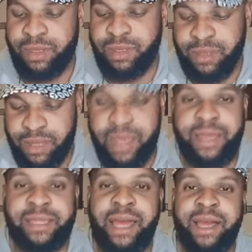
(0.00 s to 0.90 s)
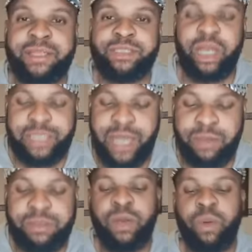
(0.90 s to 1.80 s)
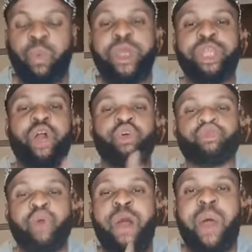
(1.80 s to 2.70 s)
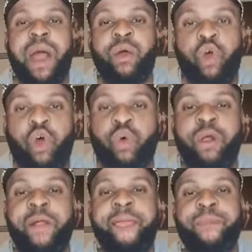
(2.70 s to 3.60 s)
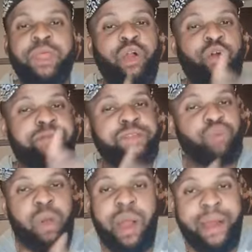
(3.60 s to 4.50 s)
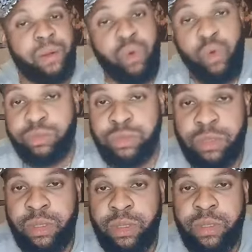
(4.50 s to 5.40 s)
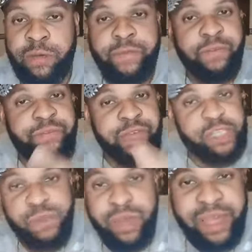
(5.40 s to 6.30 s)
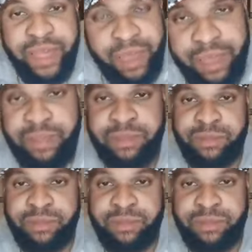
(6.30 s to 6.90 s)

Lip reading: And just that, we not go do our own. We not go fit do our own for Facebook again.